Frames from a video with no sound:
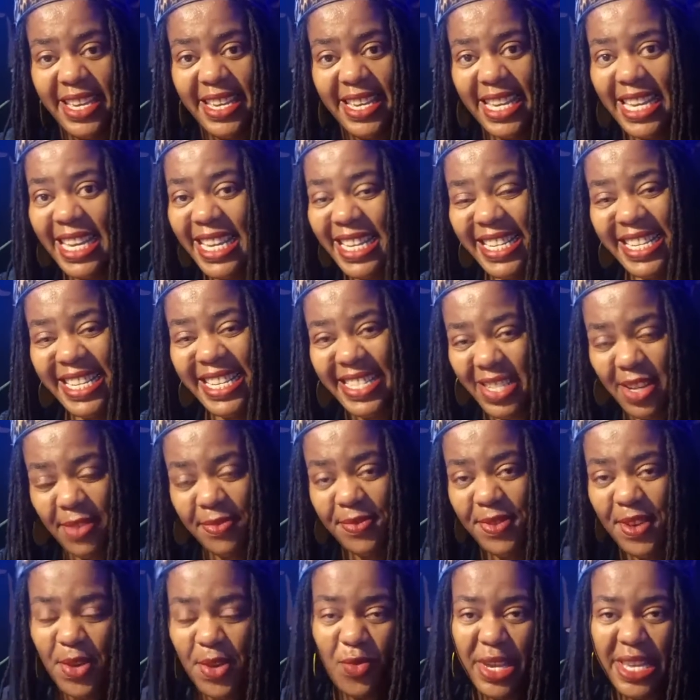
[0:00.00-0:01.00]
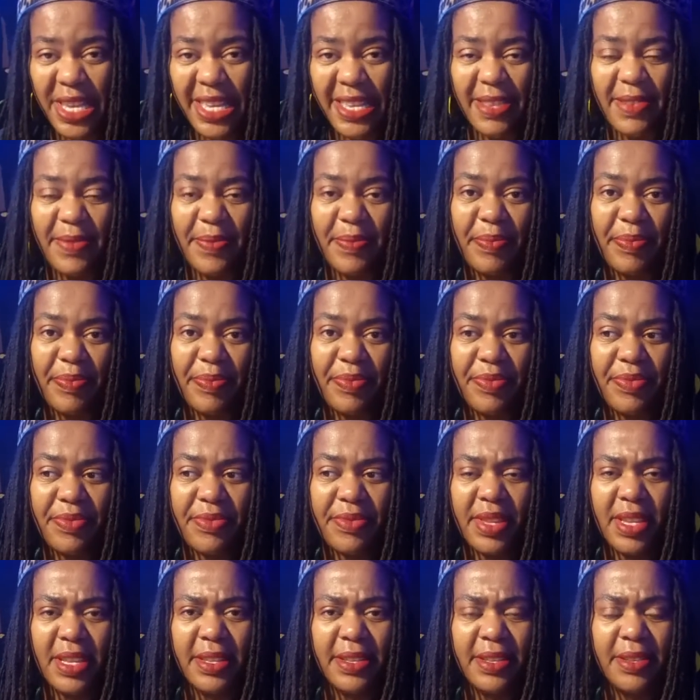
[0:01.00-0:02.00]
in a different way
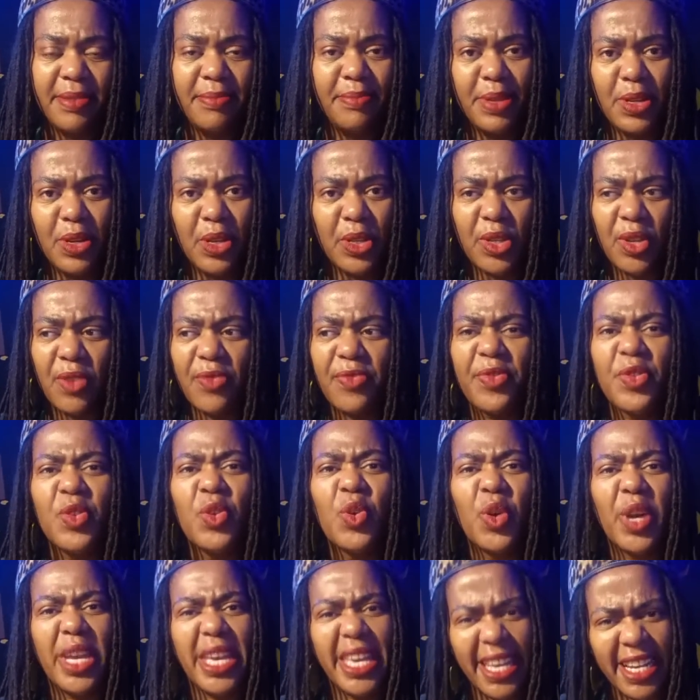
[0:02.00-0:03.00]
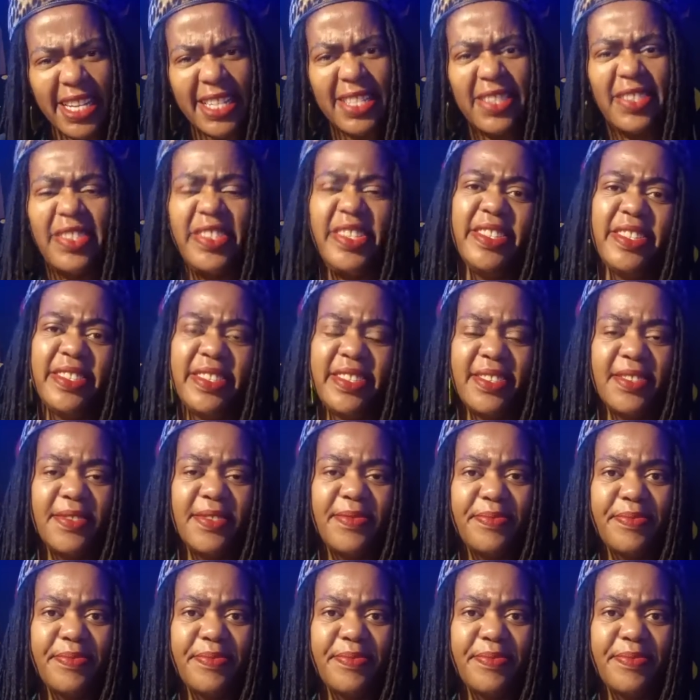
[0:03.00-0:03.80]
because of your actions,